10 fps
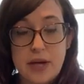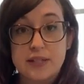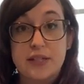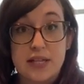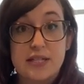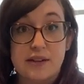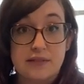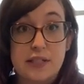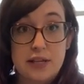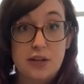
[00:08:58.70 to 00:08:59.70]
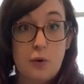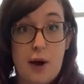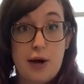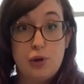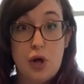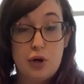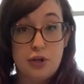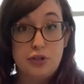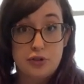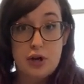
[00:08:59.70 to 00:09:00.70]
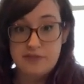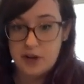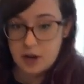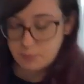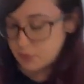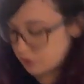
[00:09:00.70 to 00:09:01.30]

pasta, they definitely take a while longer to soften up.